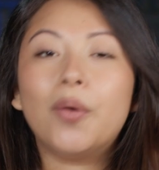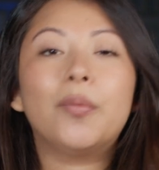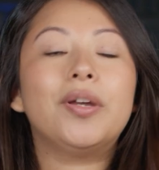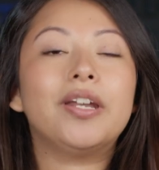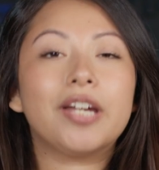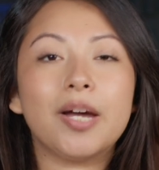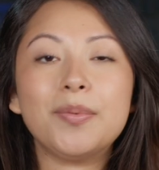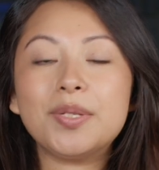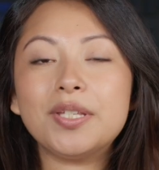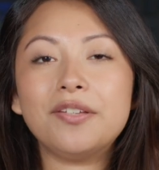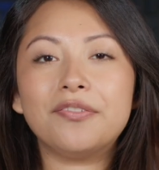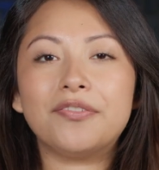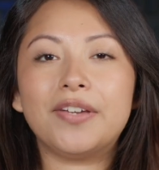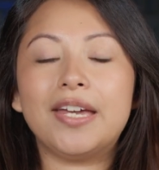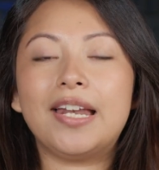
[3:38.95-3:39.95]
When it comes to
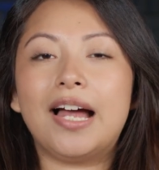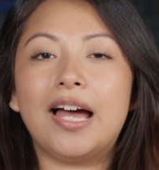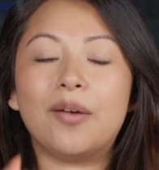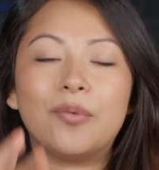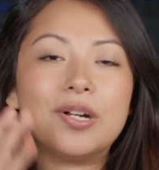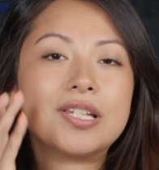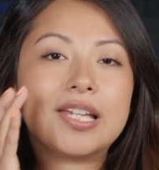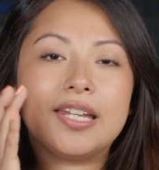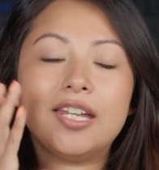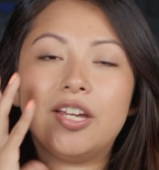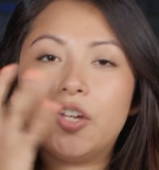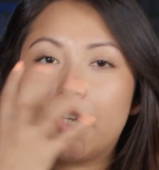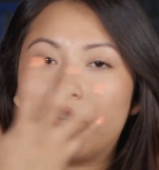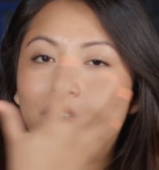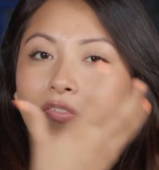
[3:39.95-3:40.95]
the fit, I was getting
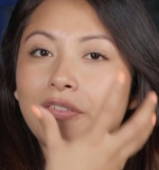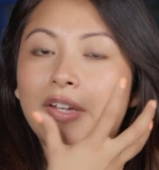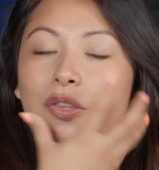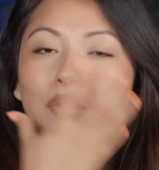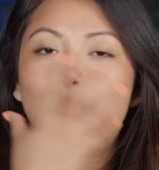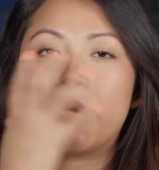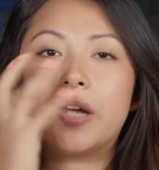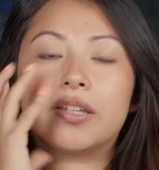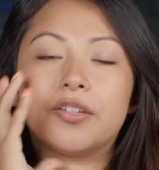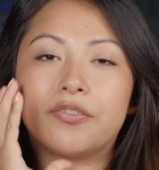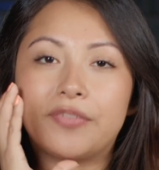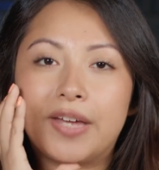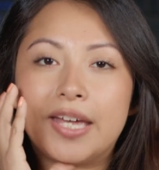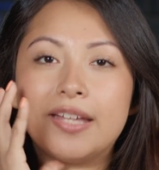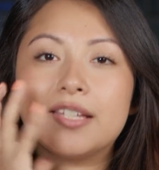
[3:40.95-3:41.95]
a good fit throughout the
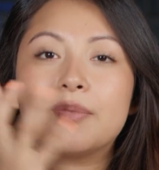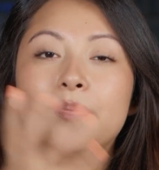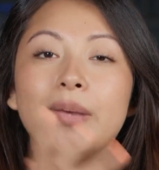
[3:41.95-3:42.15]
face,